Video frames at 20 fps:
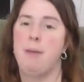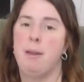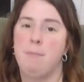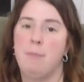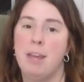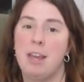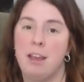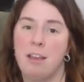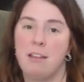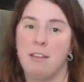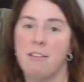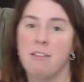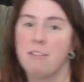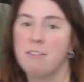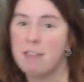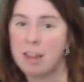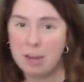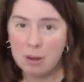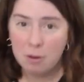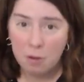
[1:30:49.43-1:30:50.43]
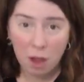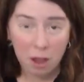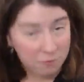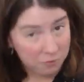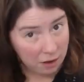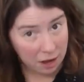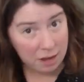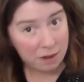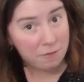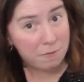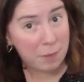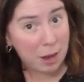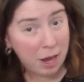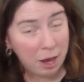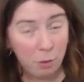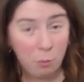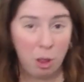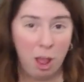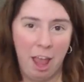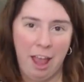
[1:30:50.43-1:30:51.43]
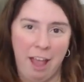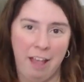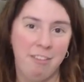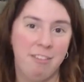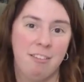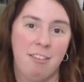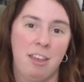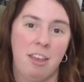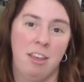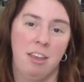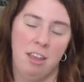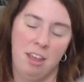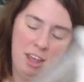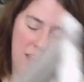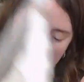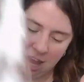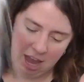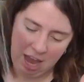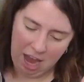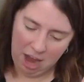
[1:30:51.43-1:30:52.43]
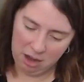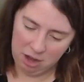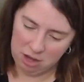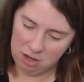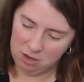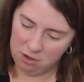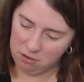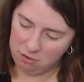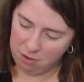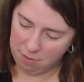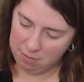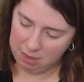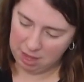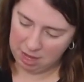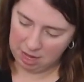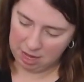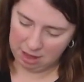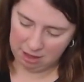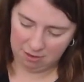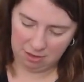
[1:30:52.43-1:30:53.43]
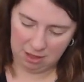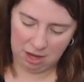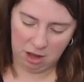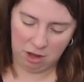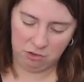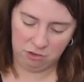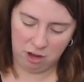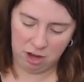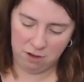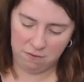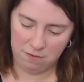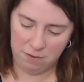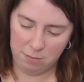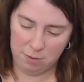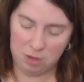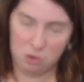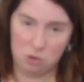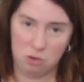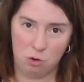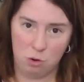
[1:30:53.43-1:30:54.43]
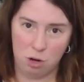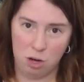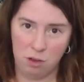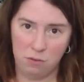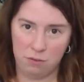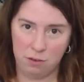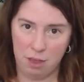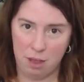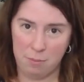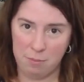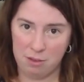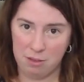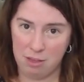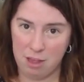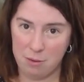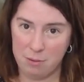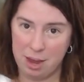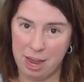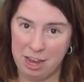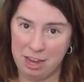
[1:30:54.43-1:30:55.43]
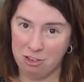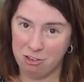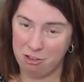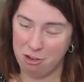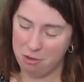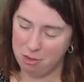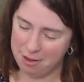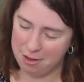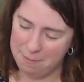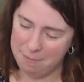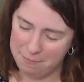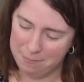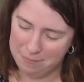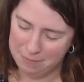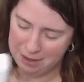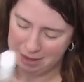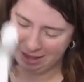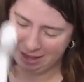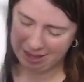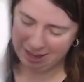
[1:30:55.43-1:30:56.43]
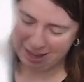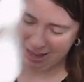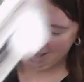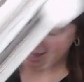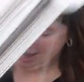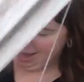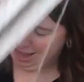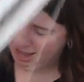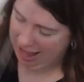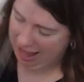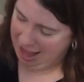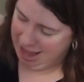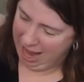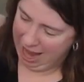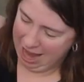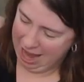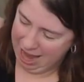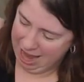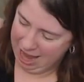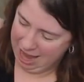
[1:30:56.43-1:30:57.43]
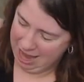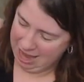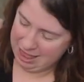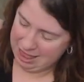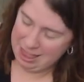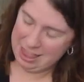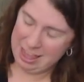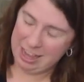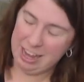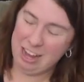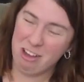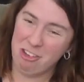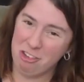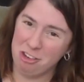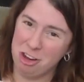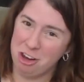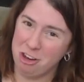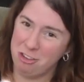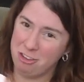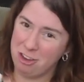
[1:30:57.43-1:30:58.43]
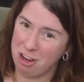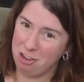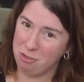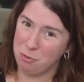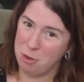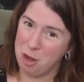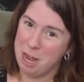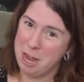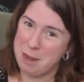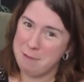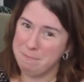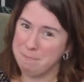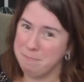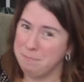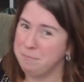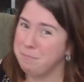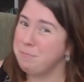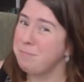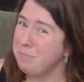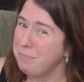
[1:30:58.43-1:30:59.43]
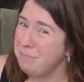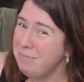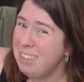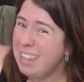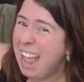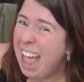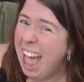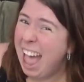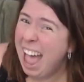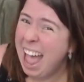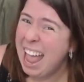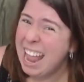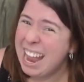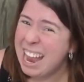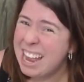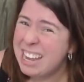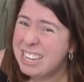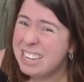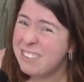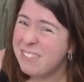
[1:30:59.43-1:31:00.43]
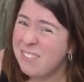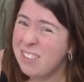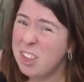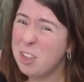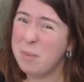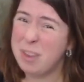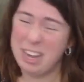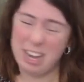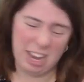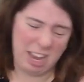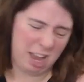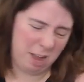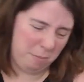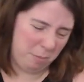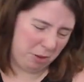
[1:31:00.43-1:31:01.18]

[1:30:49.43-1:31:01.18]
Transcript: because like a friend of mine will ask how to do something. And so then I'll try to film a tutorial for them so that way I can show them. And the Kitchener stitch one, I had to film it a couple